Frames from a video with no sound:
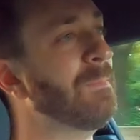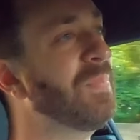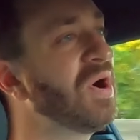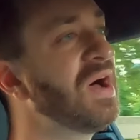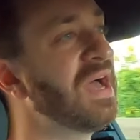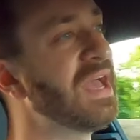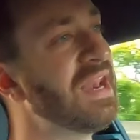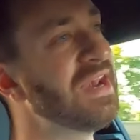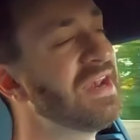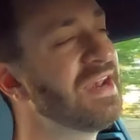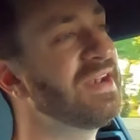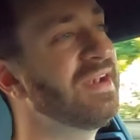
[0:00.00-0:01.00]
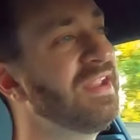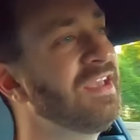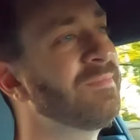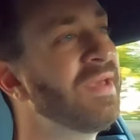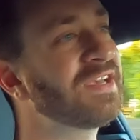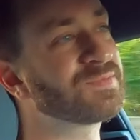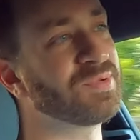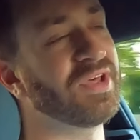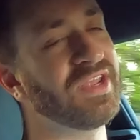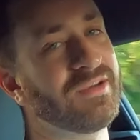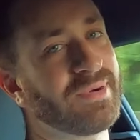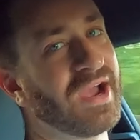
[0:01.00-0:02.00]
But it makes
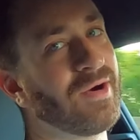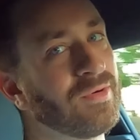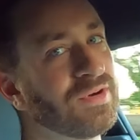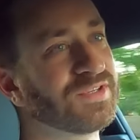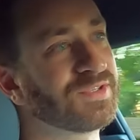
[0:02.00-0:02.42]
plenty of power and